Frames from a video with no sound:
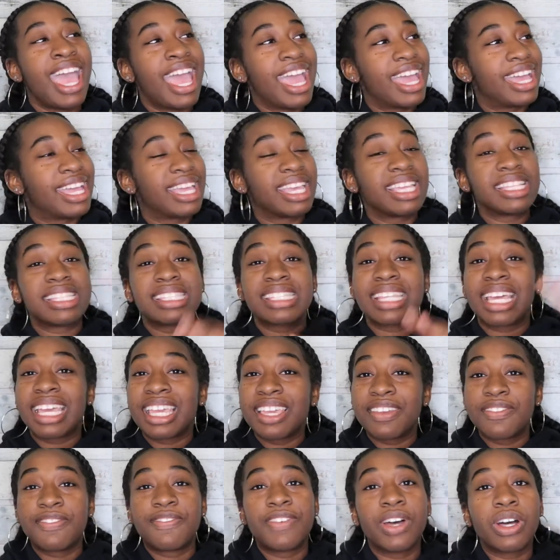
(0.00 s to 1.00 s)
and he said
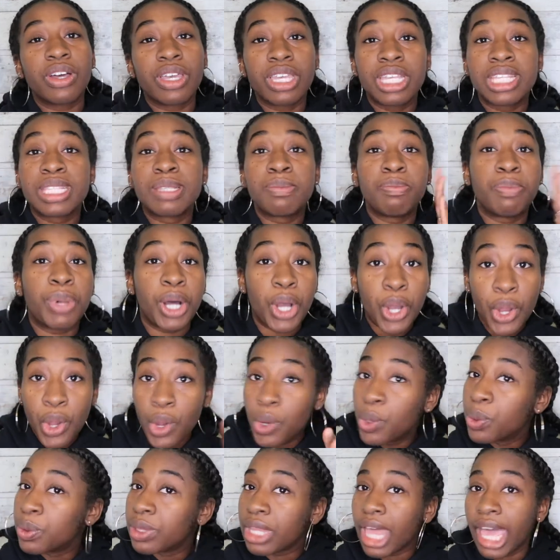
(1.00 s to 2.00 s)
he felt his
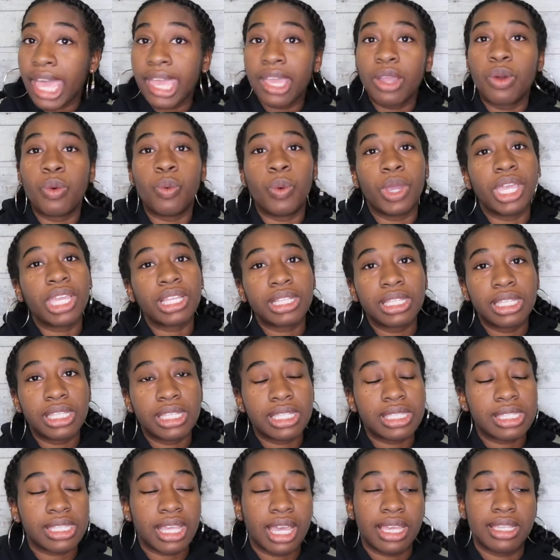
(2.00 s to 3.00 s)
bone like wiggling
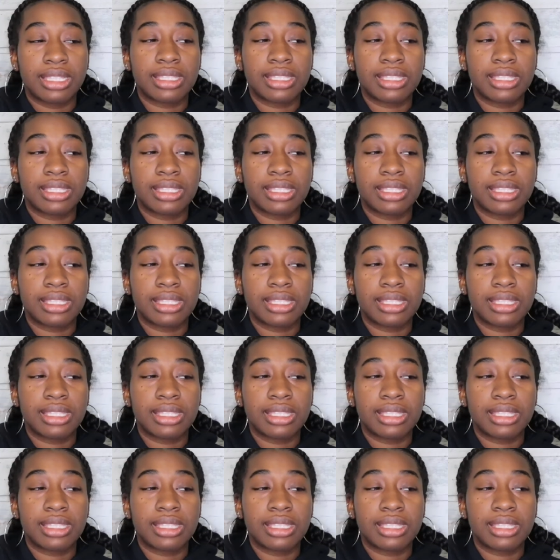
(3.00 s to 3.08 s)
inside